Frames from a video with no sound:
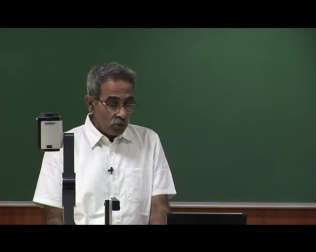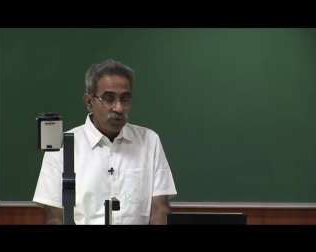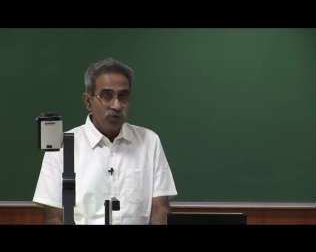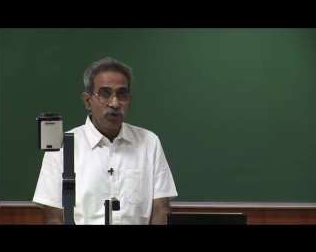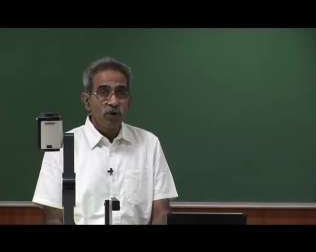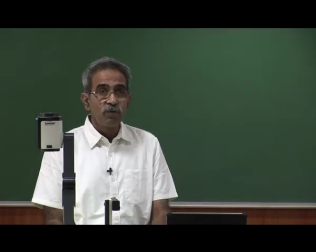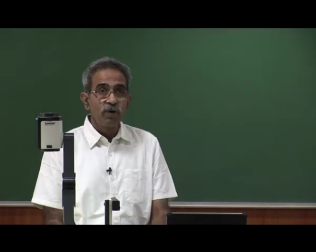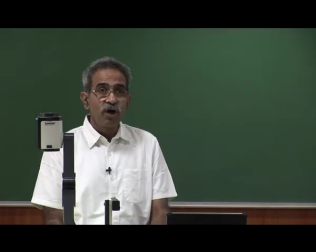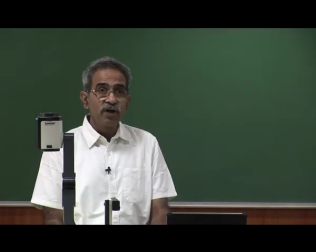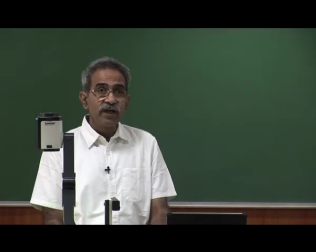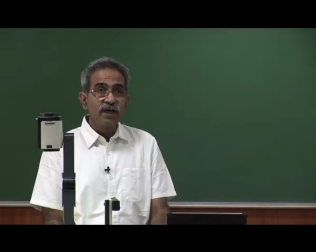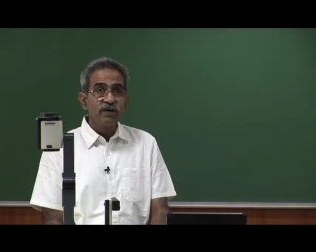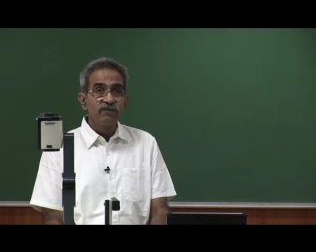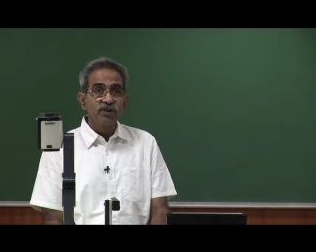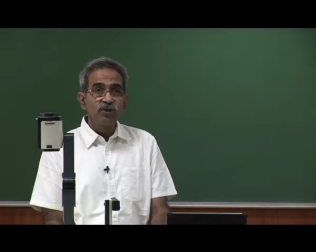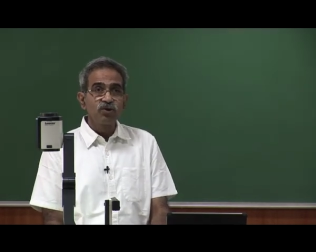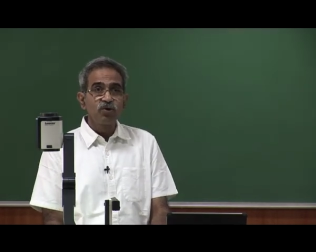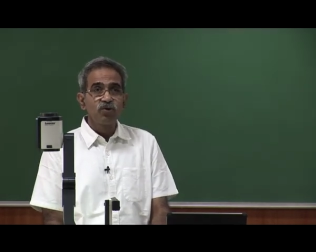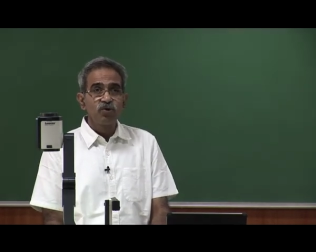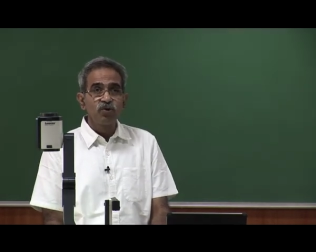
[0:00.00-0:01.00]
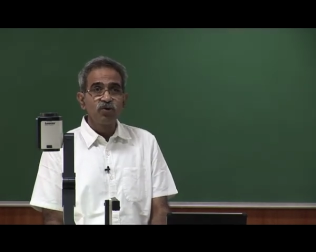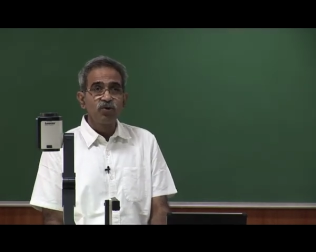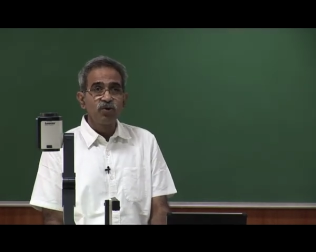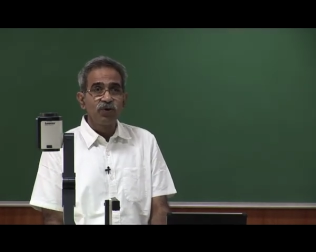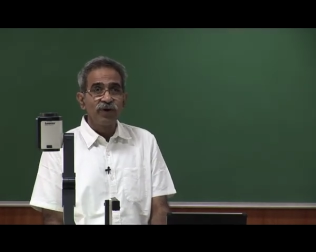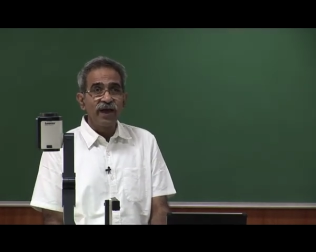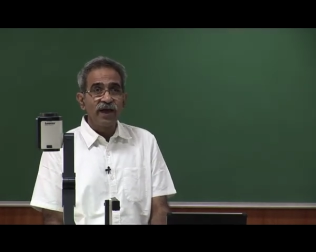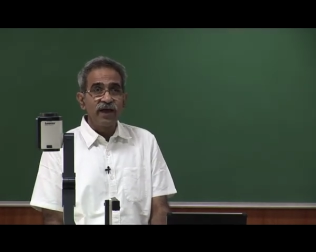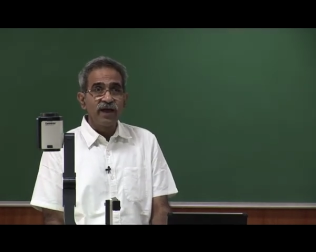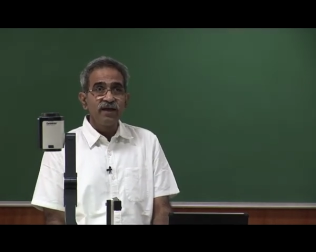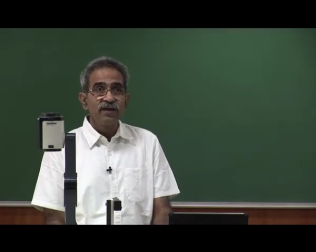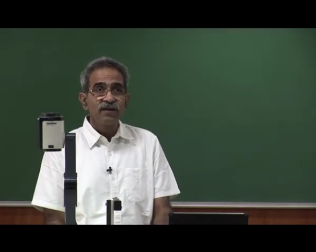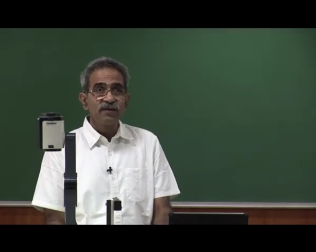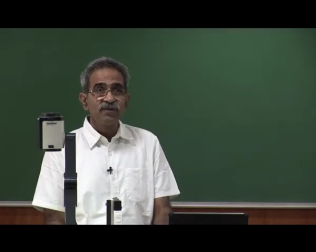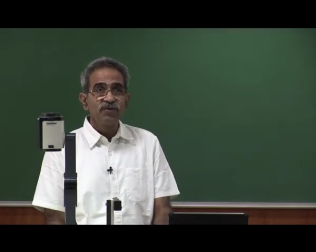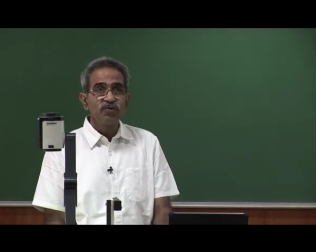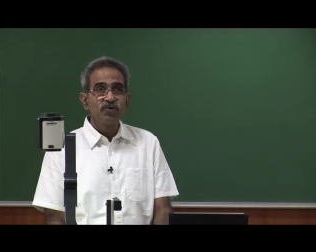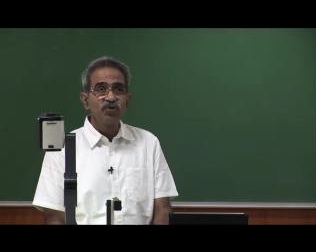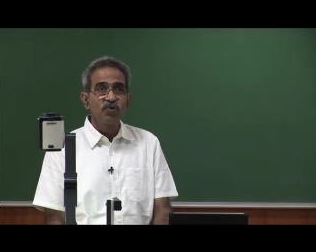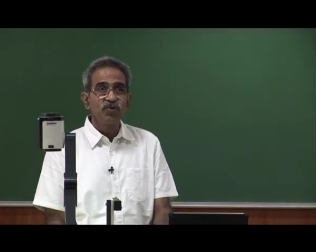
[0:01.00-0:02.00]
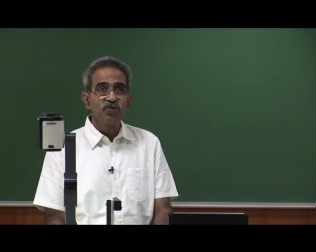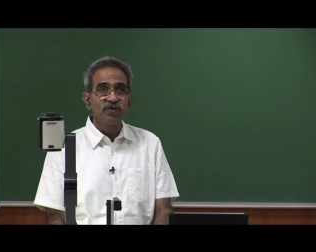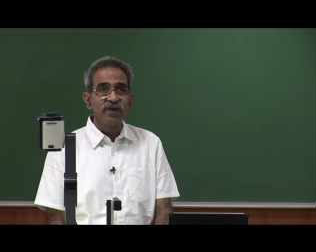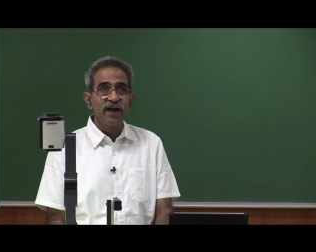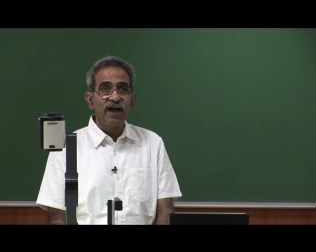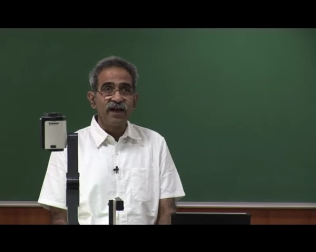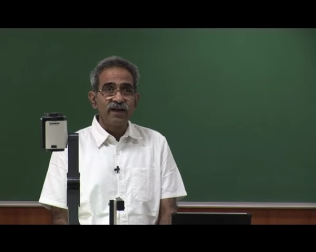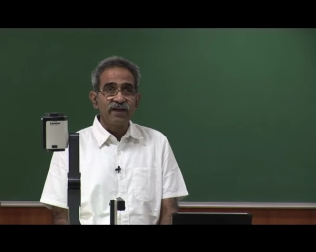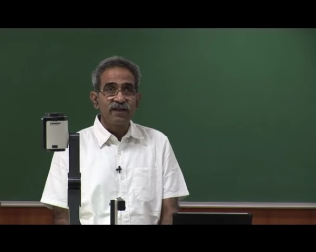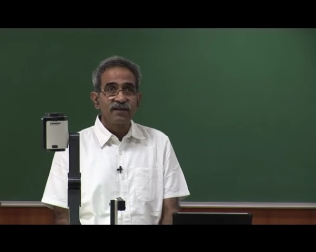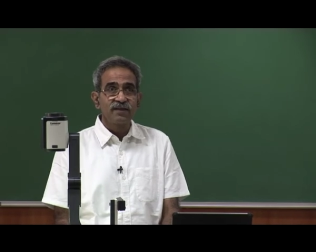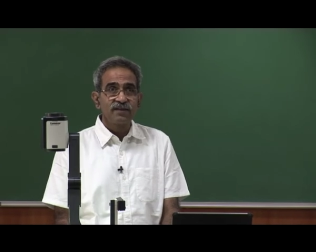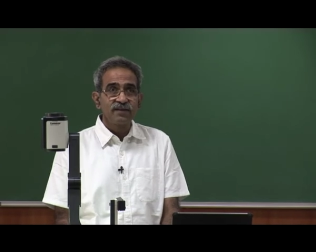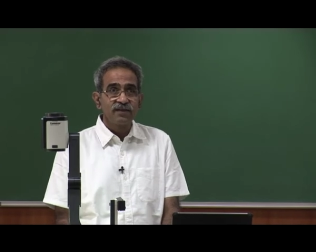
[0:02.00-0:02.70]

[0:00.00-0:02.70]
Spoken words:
So what I wish to do today is to state